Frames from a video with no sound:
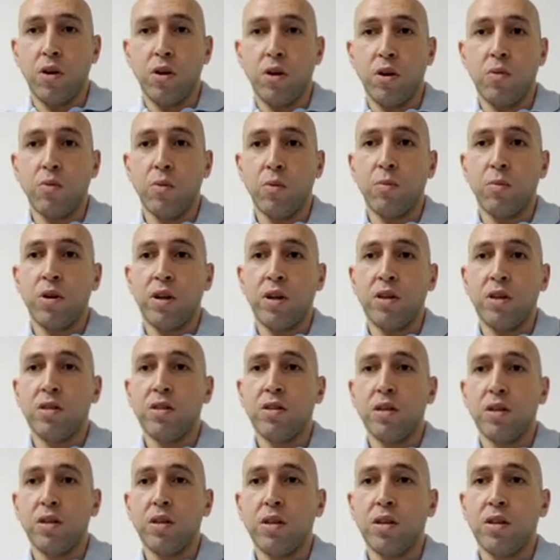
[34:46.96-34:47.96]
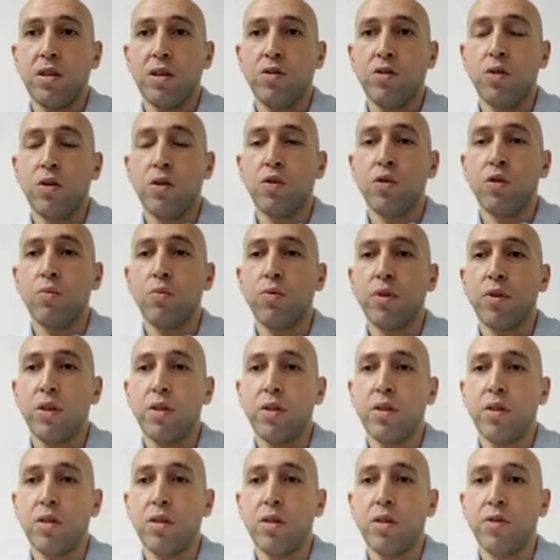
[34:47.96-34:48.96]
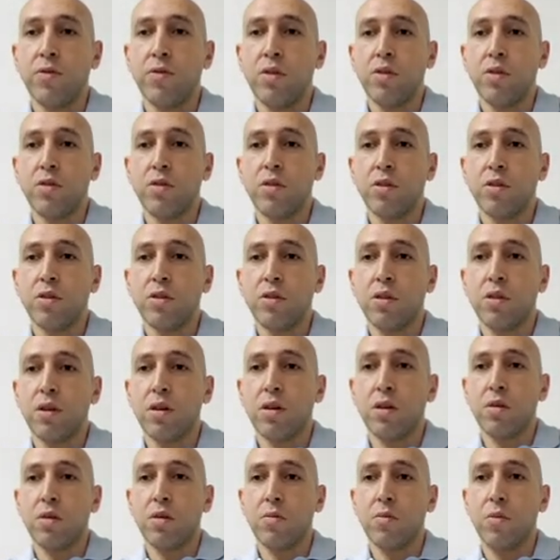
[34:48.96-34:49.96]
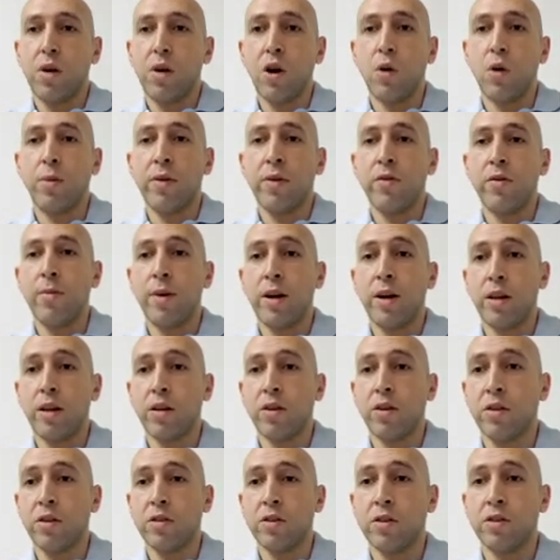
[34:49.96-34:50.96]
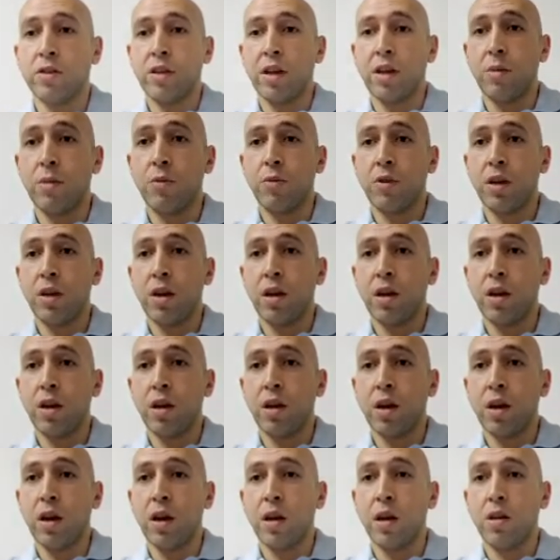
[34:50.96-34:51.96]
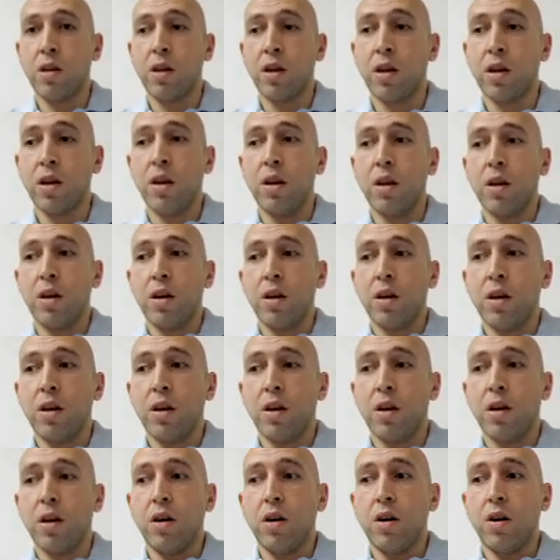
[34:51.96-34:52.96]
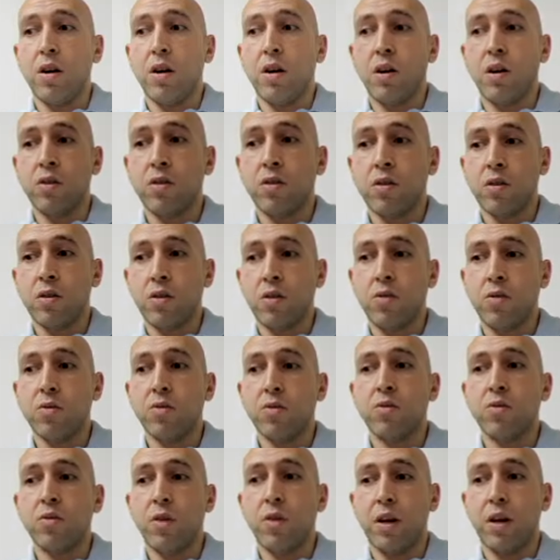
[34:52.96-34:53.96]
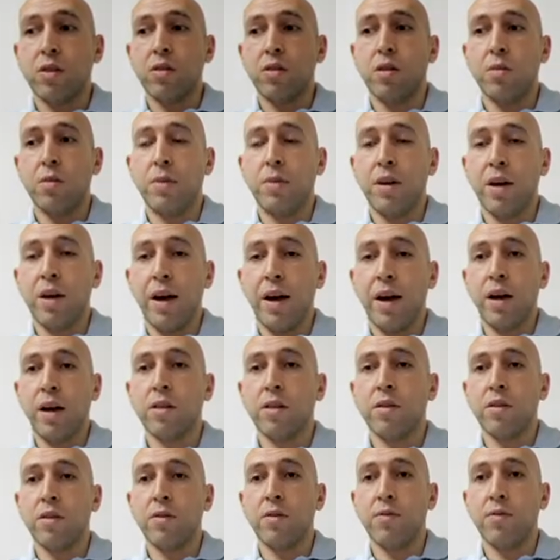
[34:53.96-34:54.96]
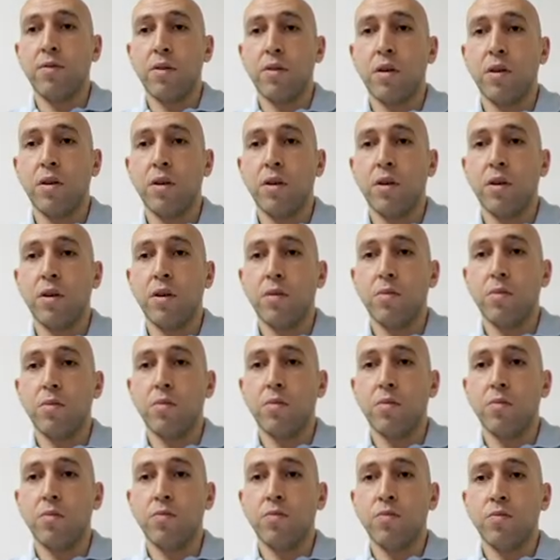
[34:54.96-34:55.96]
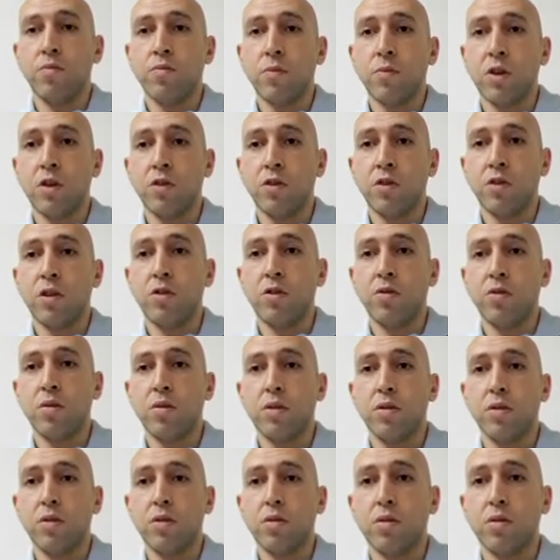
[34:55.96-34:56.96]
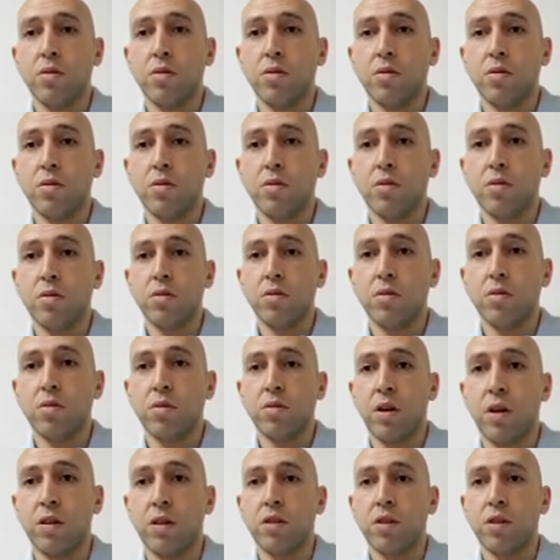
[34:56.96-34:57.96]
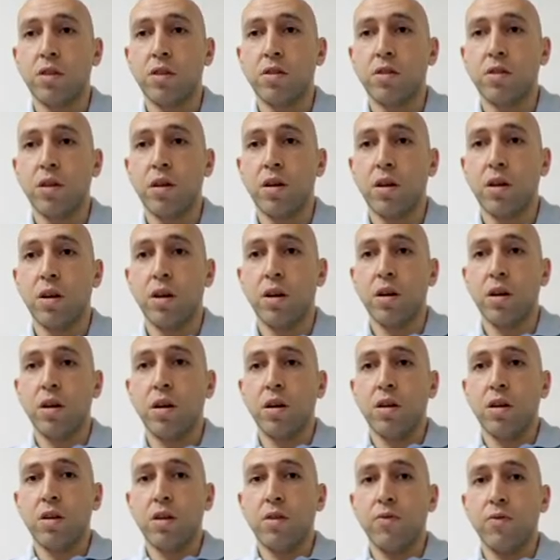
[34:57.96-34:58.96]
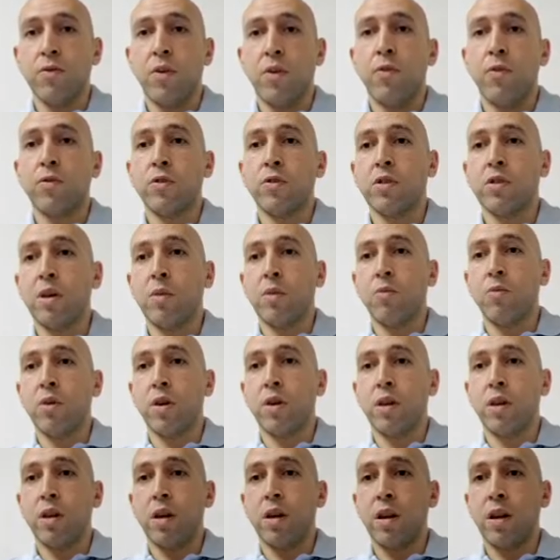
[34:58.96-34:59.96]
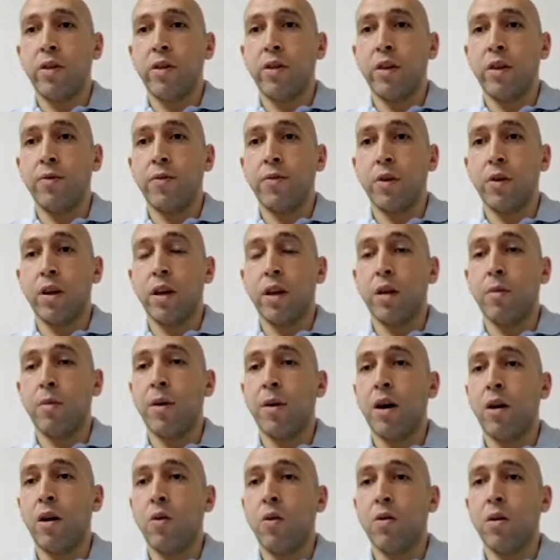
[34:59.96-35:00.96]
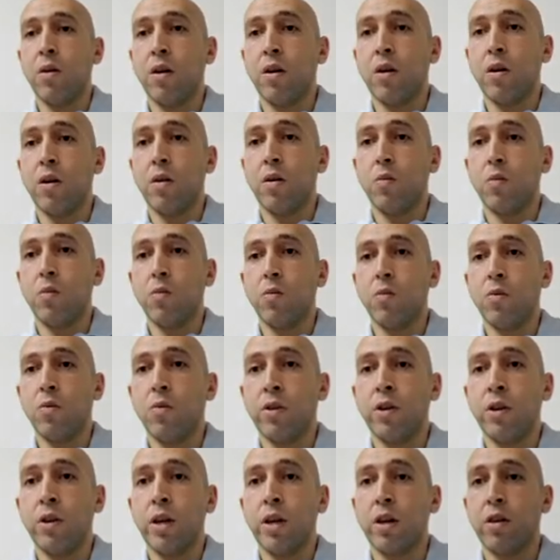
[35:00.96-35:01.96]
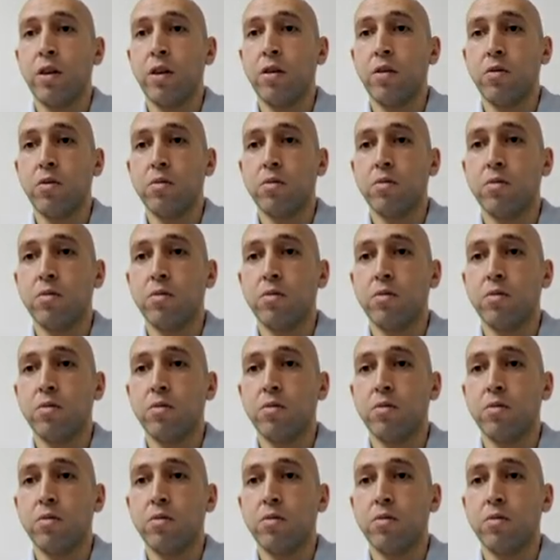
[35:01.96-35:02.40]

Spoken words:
we'll put into a group with in the future. I hope everybody here does the same thing and also tries to be active constituents, not just vote for someone and then forget about what they're going to do.